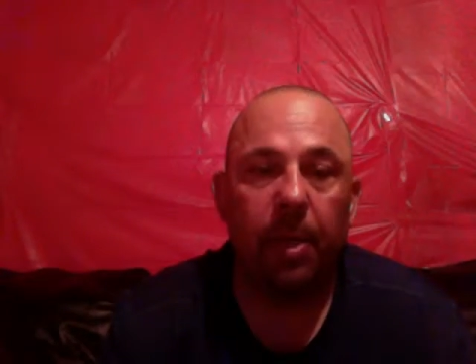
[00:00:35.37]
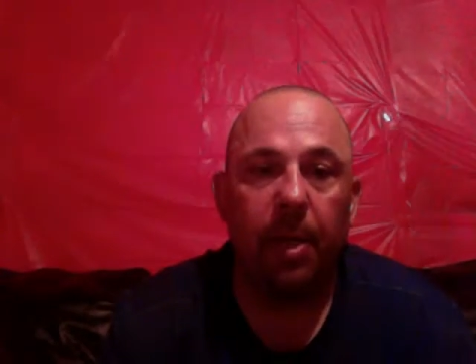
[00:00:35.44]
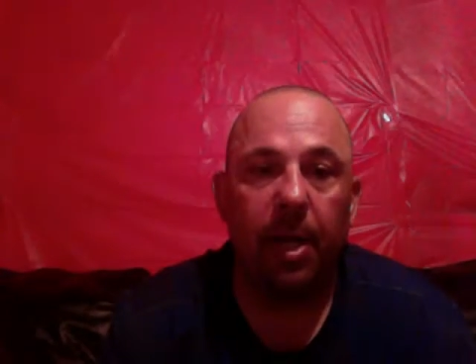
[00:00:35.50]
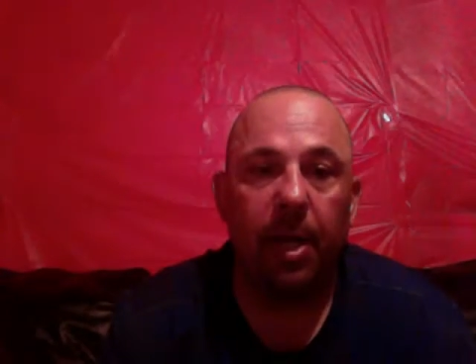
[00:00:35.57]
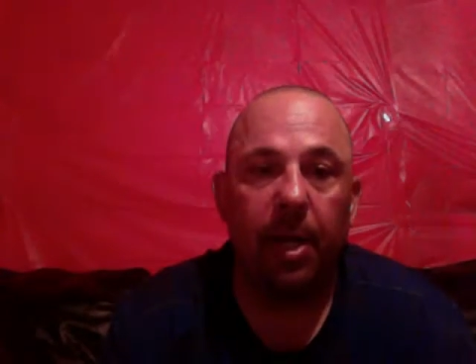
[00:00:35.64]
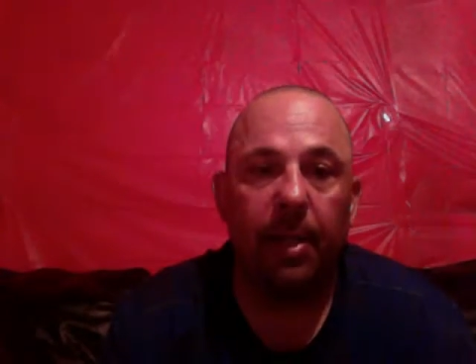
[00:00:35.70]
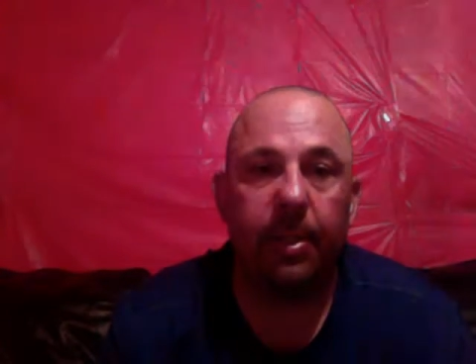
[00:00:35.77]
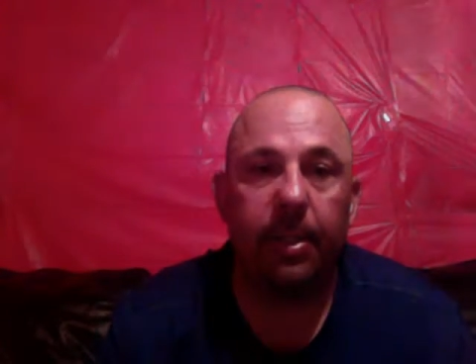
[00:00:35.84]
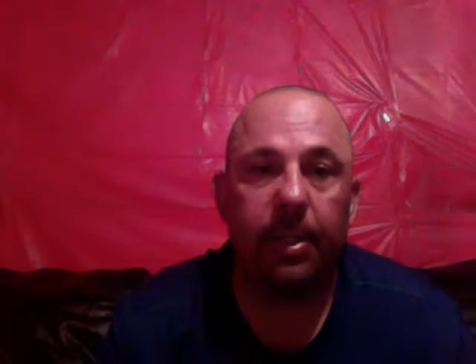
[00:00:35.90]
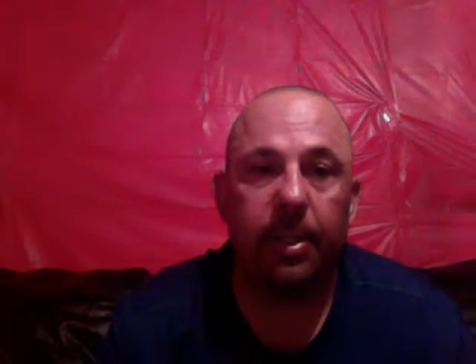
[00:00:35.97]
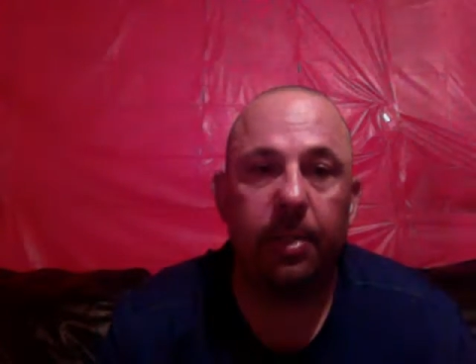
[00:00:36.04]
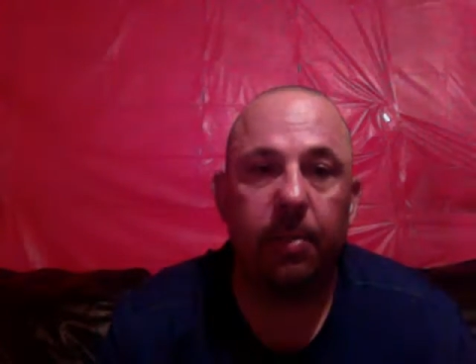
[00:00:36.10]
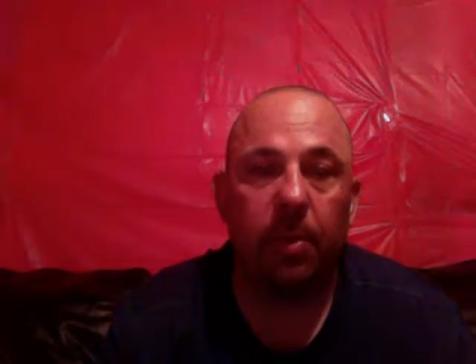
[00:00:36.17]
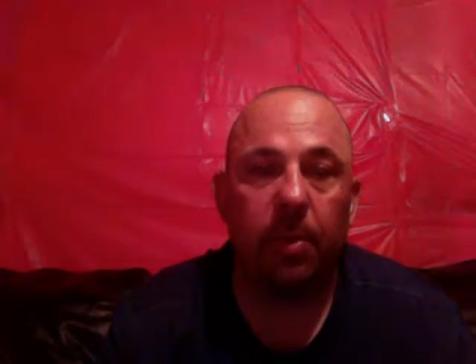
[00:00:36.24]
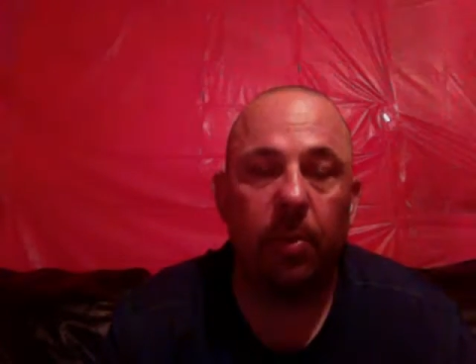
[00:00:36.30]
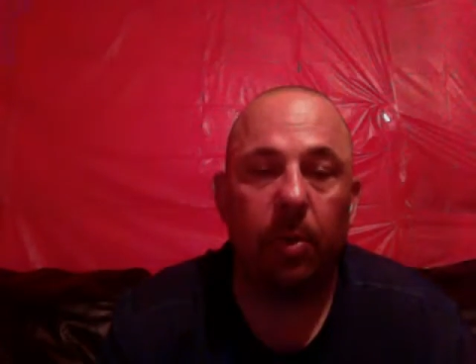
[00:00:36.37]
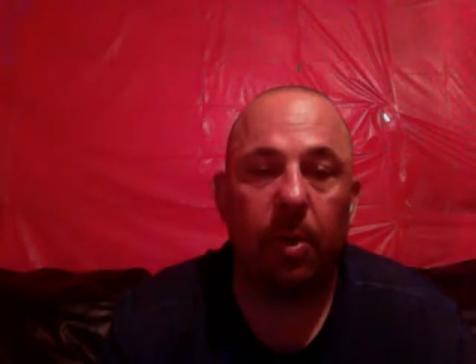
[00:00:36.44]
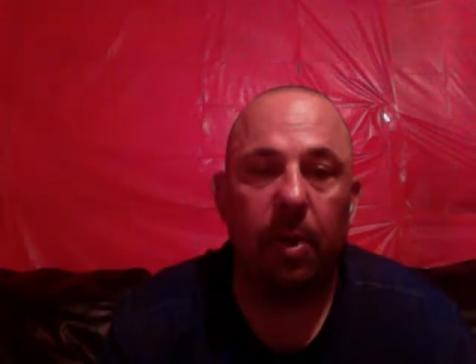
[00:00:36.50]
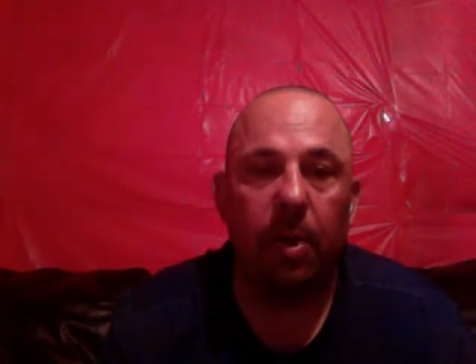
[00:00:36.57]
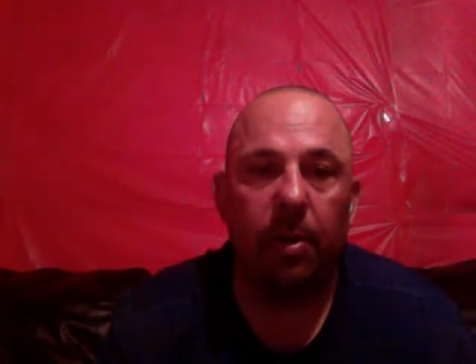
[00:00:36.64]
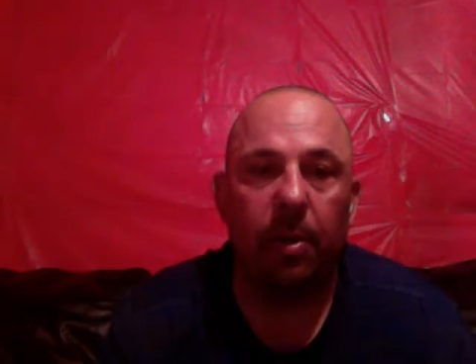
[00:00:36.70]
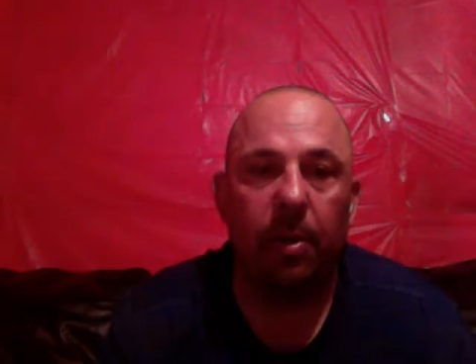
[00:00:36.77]
that has been going
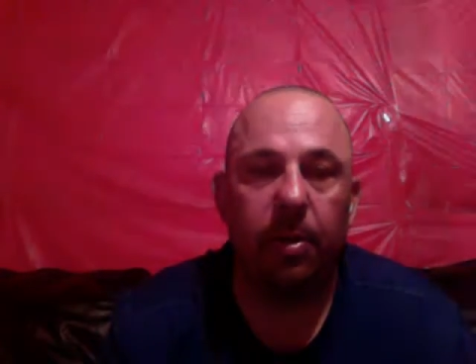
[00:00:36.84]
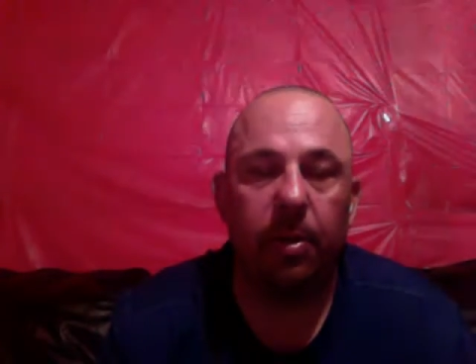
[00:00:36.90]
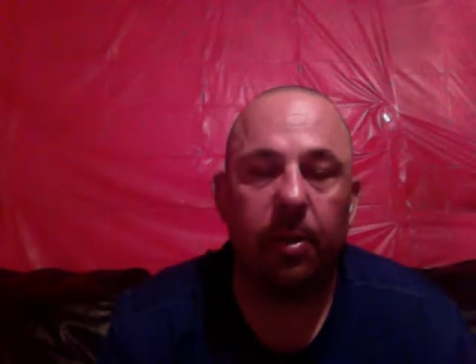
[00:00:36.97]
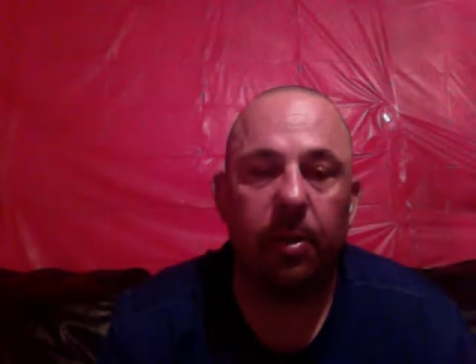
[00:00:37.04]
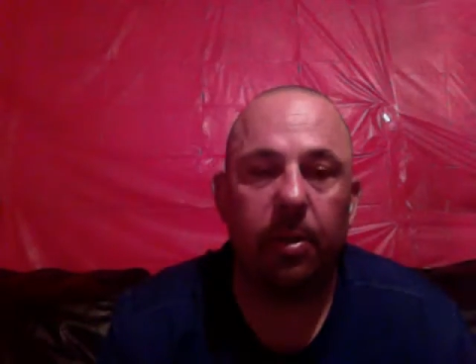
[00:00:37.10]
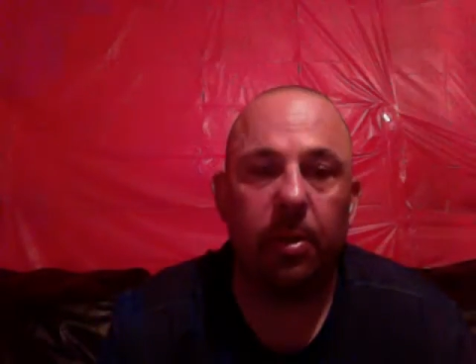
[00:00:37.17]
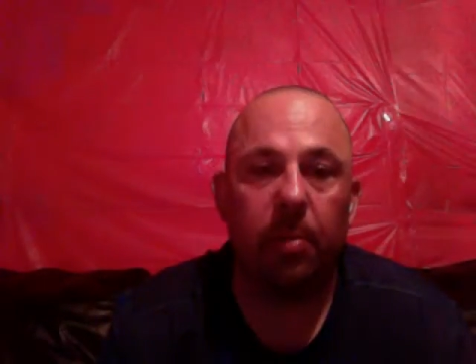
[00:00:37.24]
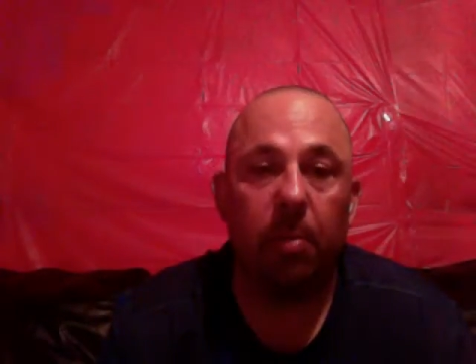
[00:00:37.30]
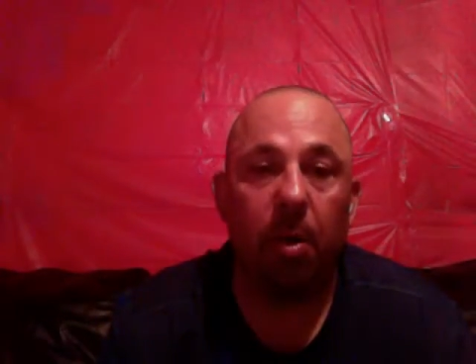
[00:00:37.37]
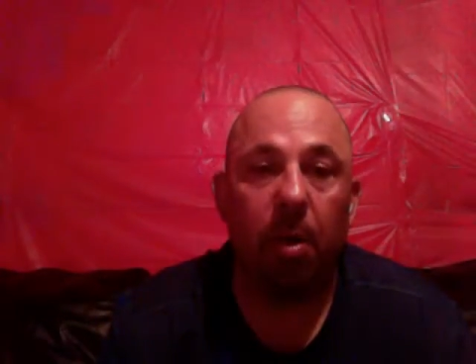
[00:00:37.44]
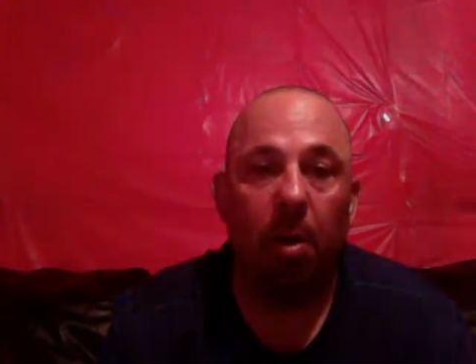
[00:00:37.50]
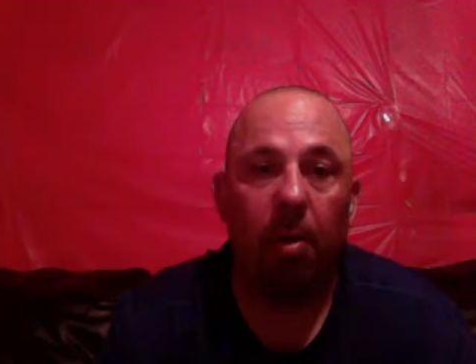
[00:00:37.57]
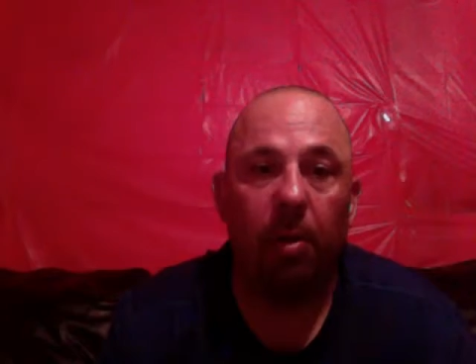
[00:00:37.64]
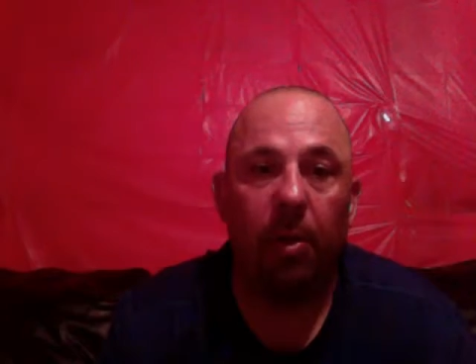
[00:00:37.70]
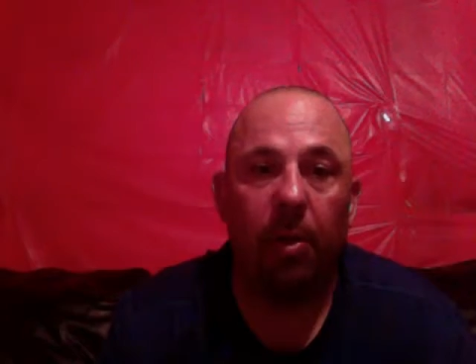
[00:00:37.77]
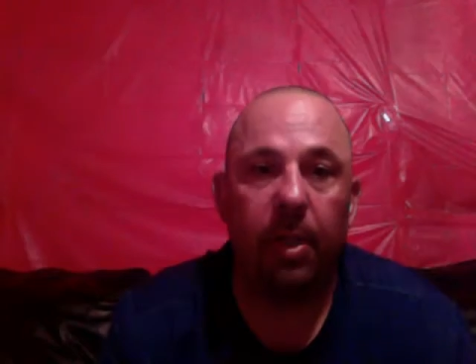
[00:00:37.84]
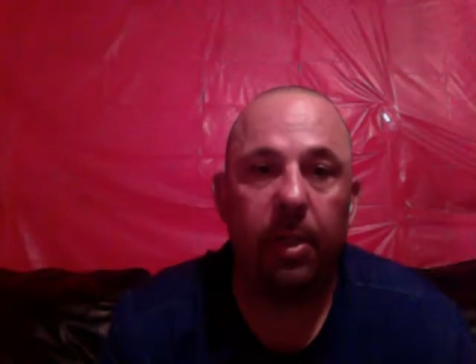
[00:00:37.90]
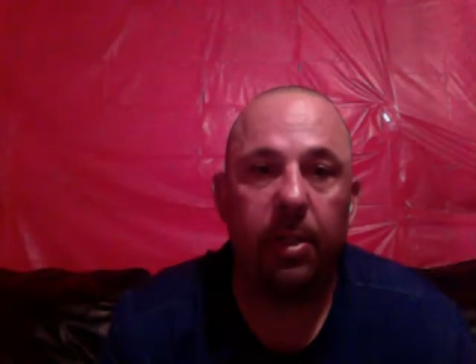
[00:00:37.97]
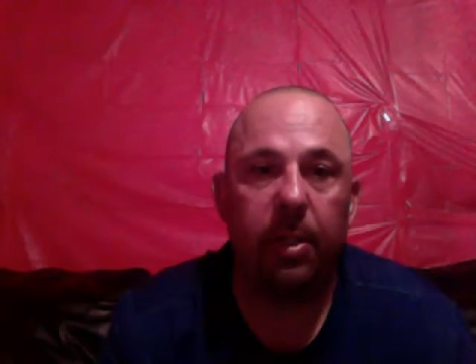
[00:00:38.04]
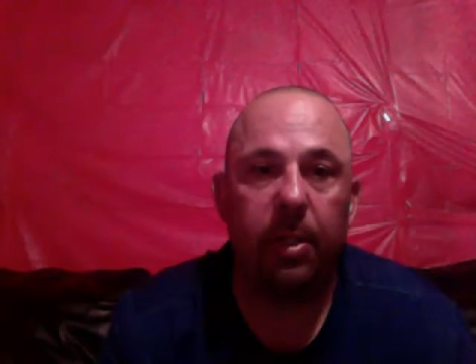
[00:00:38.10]
on, the small things